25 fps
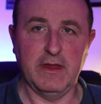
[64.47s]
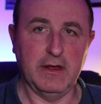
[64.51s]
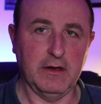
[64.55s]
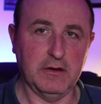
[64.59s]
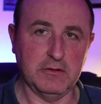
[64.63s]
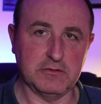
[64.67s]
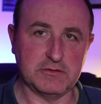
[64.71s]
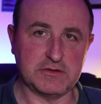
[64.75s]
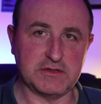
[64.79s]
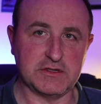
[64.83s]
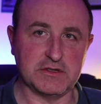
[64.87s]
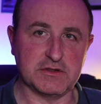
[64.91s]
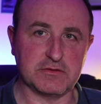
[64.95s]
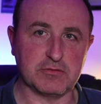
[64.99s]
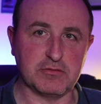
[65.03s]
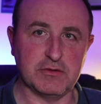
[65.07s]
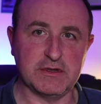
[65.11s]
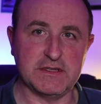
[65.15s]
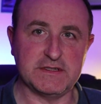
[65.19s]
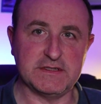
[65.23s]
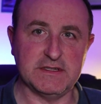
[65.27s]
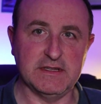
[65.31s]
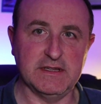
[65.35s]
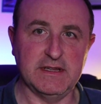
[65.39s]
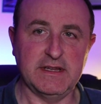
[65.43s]
I was just
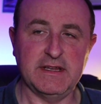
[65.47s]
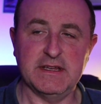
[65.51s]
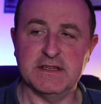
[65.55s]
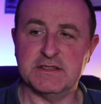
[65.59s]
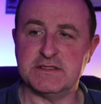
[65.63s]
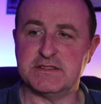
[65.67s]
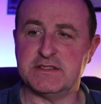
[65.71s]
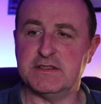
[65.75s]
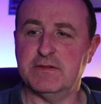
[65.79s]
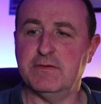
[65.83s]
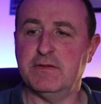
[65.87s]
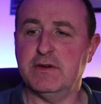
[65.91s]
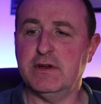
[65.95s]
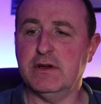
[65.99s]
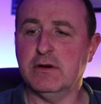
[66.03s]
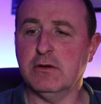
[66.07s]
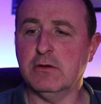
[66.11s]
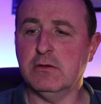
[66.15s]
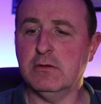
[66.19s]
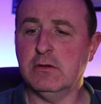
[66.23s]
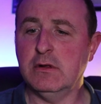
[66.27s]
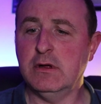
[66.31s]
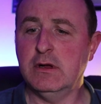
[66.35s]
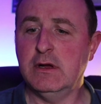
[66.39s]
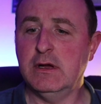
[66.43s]
recently in
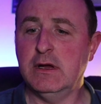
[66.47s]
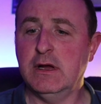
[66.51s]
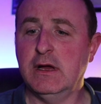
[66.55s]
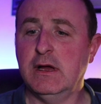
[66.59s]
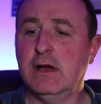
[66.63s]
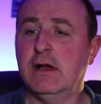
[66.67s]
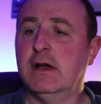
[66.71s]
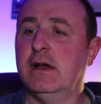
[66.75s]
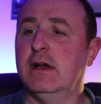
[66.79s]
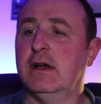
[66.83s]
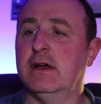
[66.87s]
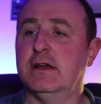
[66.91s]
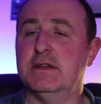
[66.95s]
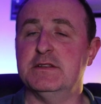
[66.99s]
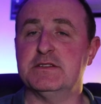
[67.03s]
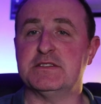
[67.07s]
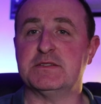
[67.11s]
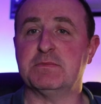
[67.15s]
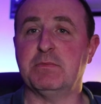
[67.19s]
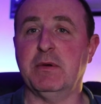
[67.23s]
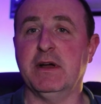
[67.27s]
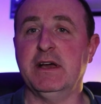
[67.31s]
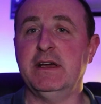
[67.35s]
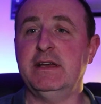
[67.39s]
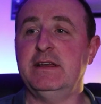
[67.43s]
Seville in
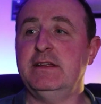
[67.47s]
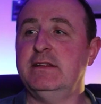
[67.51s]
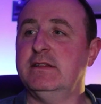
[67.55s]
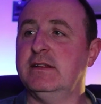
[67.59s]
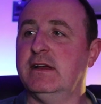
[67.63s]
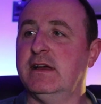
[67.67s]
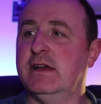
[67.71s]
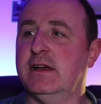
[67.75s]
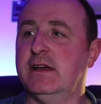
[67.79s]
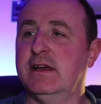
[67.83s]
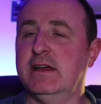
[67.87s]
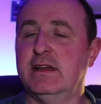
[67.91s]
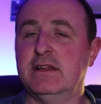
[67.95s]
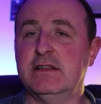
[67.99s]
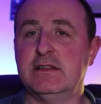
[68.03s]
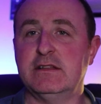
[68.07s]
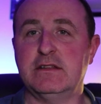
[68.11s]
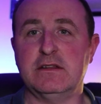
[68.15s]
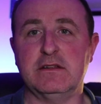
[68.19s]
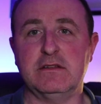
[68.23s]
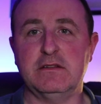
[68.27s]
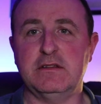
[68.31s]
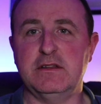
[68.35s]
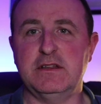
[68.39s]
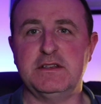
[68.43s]
Spain,
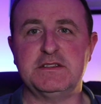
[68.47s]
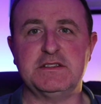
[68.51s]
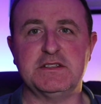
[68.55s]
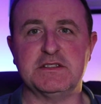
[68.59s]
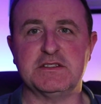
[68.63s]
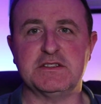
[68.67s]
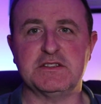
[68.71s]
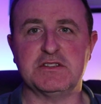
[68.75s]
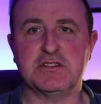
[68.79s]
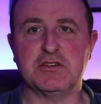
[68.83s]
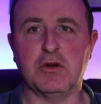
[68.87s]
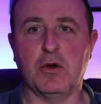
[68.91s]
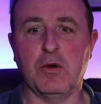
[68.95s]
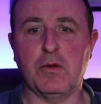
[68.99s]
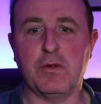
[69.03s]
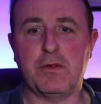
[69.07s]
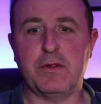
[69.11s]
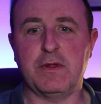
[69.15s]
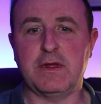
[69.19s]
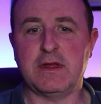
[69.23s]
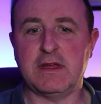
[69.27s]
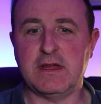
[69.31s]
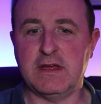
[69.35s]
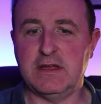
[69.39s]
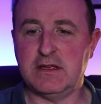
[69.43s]
and this is the sort of
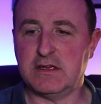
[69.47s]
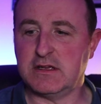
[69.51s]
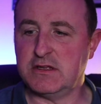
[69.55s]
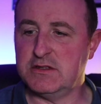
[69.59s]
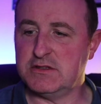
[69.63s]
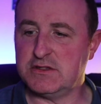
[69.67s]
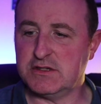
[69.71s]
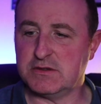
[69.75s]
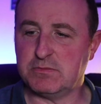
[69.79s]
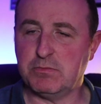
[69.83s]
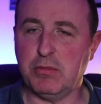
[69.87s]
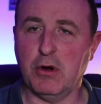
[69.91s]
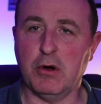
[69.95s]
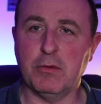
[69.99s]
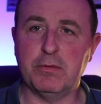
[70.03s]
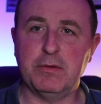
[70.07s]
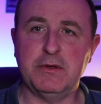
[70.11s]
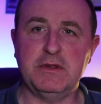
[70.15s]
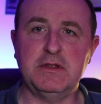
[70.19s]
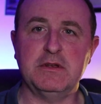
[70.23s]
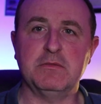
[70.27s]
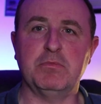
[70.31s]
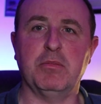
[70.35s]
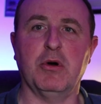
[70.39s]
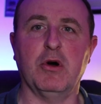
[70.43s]
thing that you can just pop
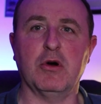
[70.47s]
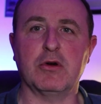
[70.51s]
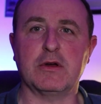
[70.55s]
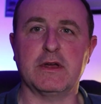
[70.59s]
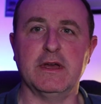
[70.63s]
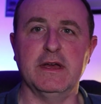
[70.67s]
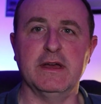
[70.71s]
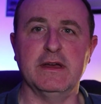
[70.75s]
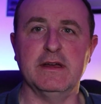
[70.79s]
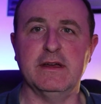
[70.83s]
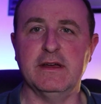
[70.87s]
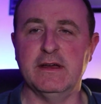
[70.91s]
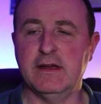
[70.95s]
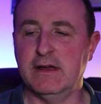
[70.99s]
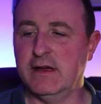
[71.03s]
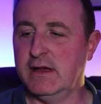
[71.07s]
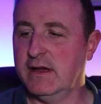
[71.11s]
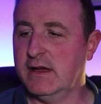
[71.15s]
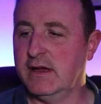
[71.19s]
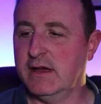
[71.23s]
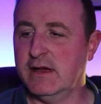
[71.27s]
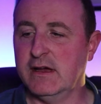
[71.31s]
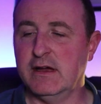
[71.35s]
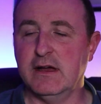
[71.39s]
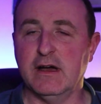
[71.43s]
in your pocket,
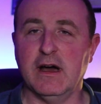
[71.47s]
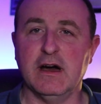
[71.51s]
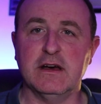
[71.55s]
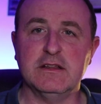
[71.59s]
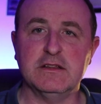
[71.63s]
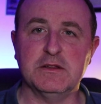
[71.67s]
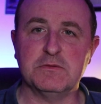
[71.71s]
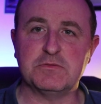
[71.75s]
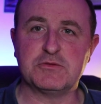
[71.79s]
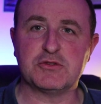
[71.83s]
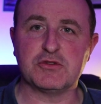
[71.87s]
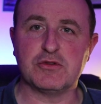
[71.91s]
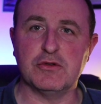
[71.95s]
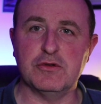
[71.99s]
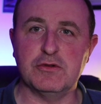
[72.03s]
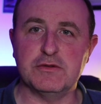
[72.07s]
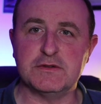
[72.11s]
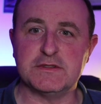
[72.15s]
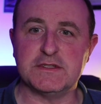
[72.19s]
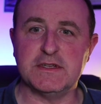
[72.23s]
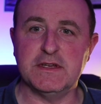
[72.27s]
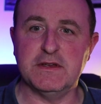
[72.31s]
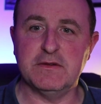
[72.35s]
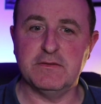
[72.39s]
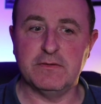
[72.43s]

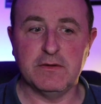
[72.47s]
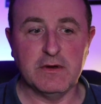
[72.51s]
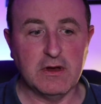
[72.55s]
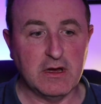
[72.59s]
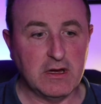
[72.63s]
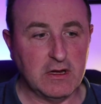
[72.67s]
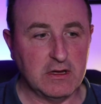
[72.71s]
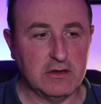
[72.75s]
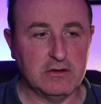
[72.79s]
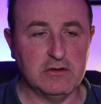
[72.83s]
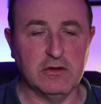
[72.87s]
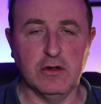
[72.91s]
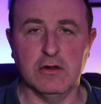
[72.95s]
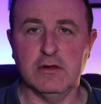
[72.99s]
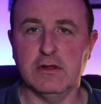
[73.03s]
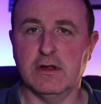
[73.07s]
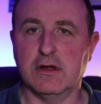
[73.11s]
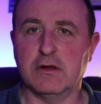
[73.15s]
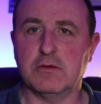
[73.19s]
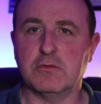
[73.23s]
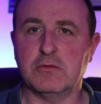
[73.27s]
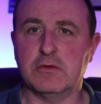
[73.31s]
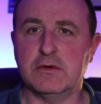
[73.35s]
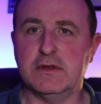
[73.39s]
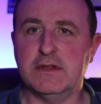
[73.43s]
unobtrusive, not
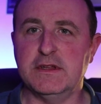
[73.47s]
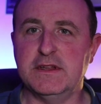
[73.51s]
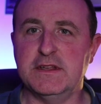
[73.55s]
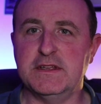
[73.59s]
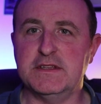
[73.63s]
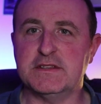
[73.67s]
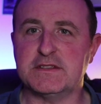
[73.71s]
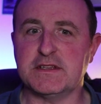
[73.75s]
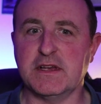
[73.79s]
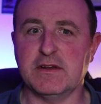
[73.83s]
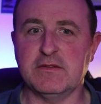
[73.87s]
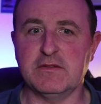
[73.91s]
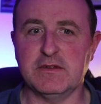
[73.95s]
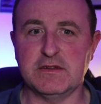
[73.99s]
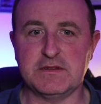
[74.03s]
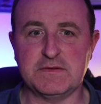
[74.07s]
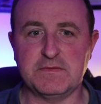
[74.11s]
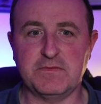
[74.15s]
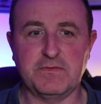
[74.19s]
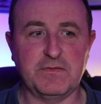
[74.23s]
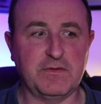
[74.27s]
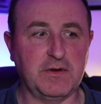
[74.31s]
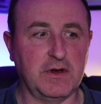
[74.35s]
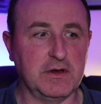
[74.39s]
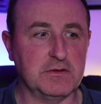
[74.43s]
like one of these other
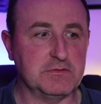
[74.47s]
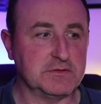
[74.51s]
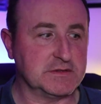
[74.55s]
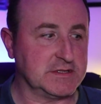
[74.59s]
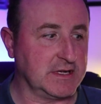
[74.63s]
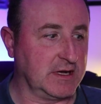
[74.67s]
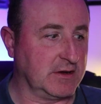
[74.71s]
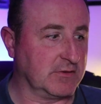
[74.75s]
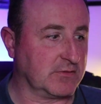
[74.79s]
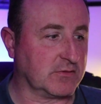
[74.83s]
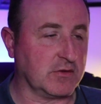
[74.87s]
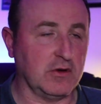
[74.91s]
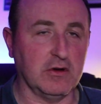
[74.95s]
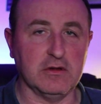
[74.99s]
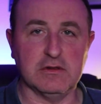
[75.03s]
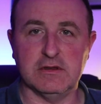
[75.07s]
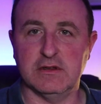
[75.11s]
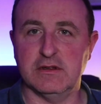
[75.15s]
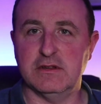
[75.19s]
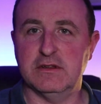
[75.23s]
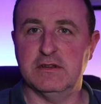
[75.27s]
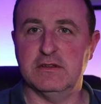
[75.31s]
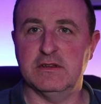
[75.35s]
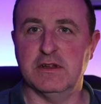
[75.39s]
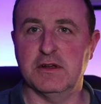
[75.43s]
phones that I've got,
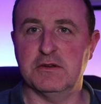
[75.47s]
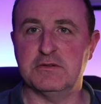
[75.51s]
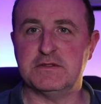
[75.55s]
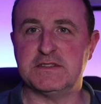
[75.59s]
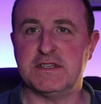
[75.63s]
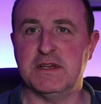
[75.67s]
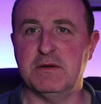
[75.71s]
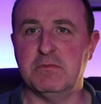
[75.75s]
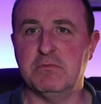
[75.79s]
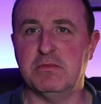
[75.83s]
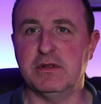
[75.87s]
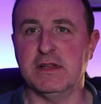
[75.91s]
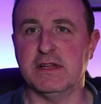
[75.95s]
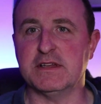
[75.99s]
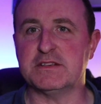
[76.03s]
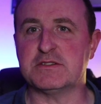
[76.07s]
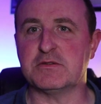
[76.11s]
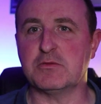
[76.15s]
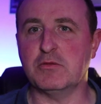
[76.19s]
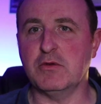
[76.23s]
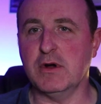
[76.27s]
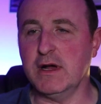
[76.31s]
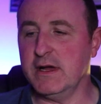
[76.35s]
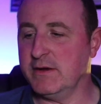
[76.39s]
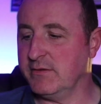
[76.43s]
like the Note 10 Plus
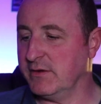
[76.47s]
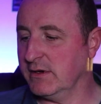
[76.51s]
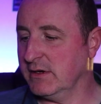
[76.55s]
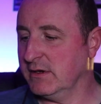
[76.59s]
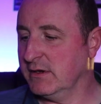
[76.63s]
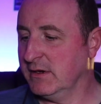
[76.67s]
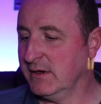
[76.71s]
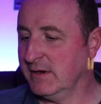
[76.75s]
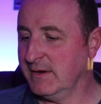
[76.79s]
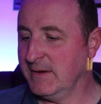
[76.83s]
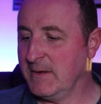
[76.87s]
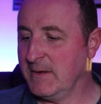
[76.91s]
or whatever.